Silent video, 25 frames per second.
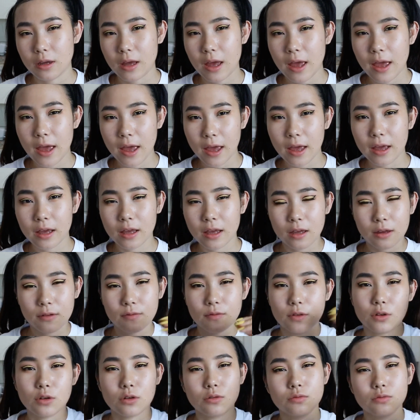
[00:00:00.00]
egg, if
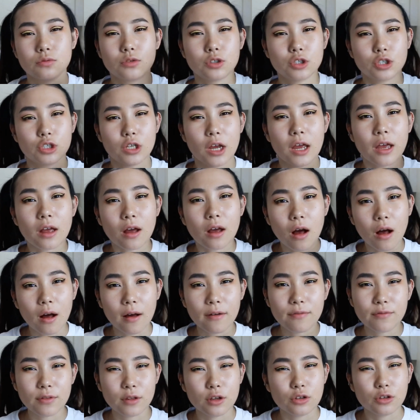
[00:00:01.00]
you don't shake
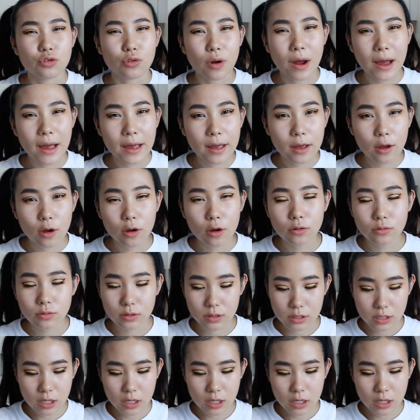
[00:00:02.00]
off the dry oats,